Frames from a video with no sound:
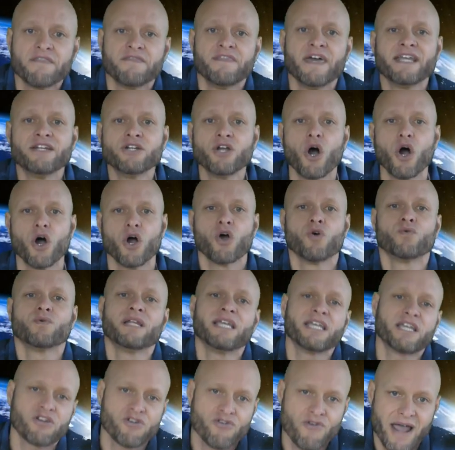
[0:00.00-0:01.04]
They not
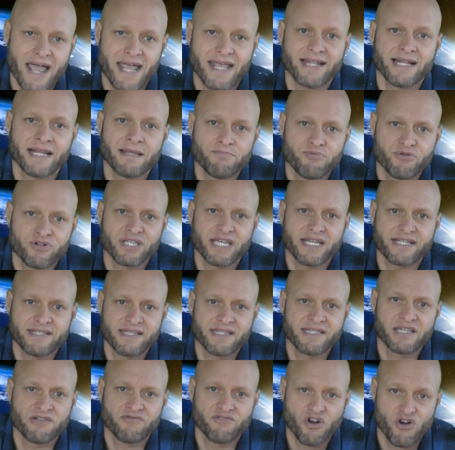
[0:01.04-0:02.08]
only correctly
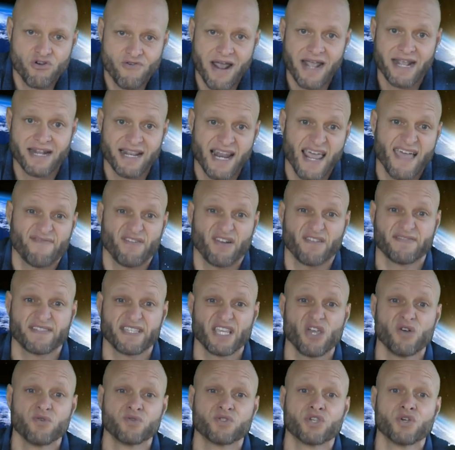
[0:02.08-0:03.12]
predicted the correct level of
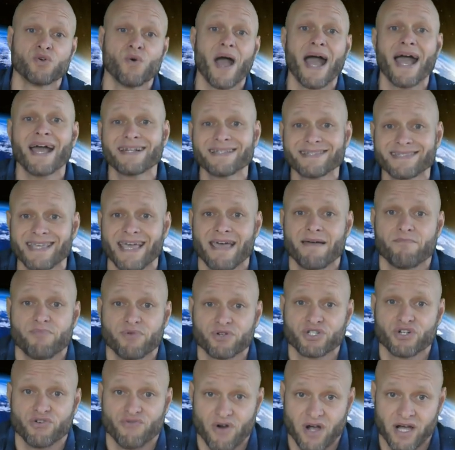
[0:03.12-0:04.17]
CO2 and
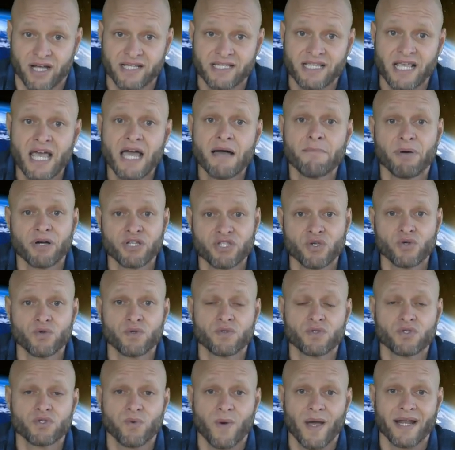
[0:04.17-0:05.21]
temperature rise by
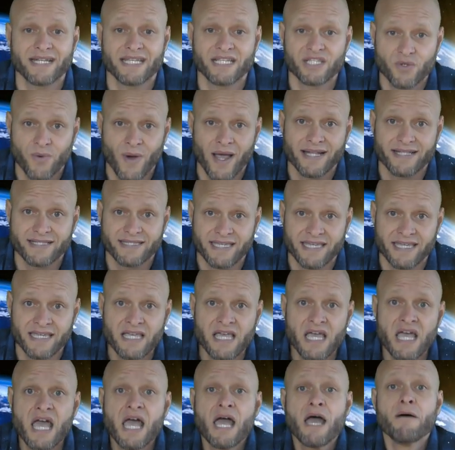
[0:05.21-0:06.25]
2020,